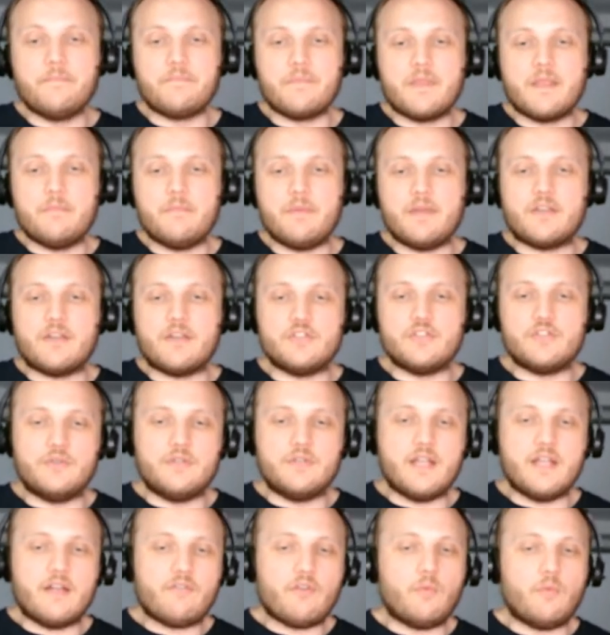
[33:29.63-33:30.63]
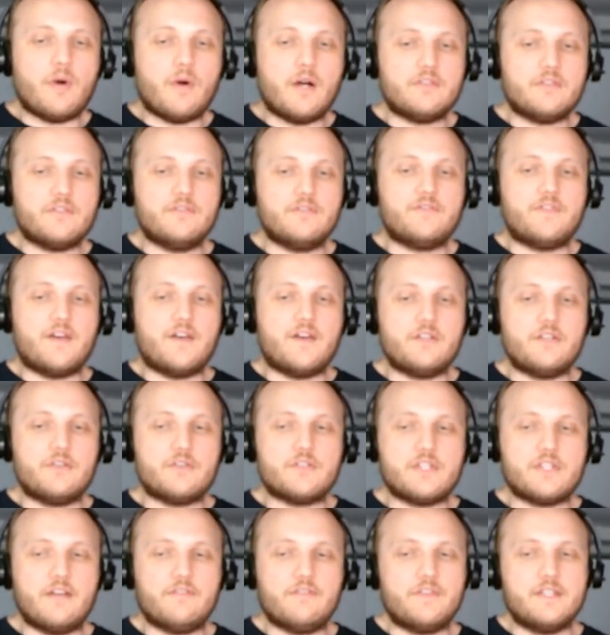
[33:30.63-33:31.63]
because you never want to find
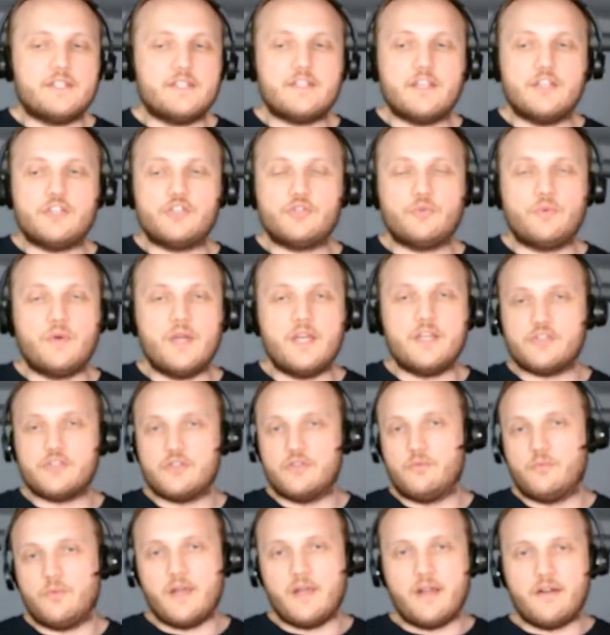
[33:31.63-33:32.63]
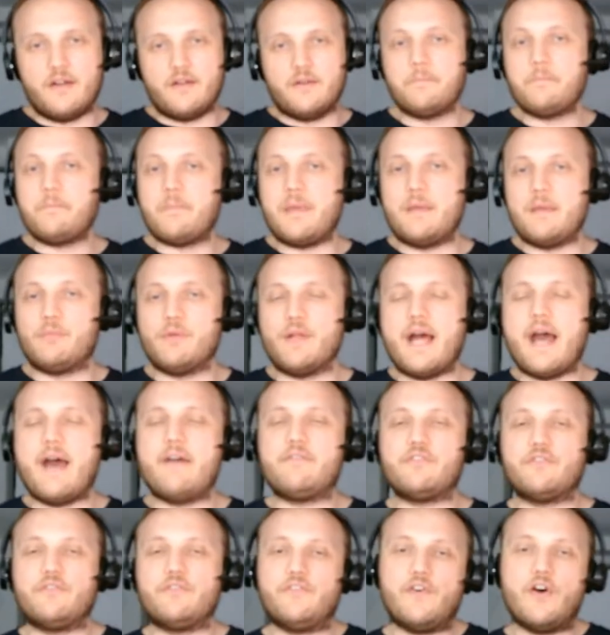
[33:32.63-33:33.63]
yourself in a situation where people
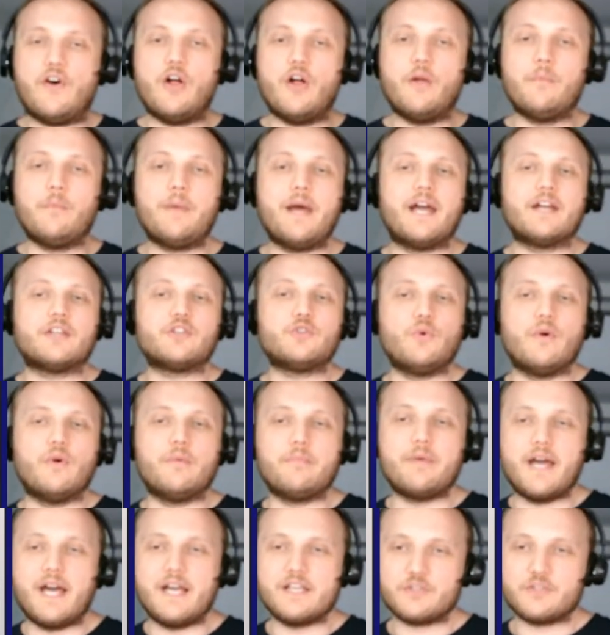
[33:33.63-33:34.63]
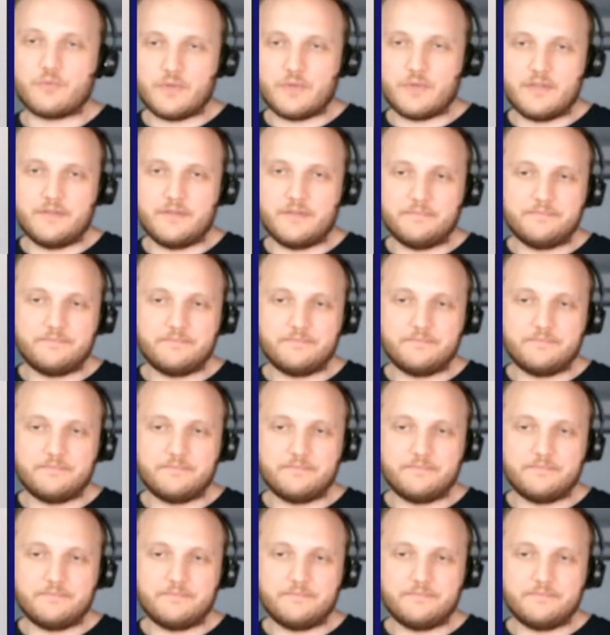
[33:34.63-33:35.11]
have to fall back to a password,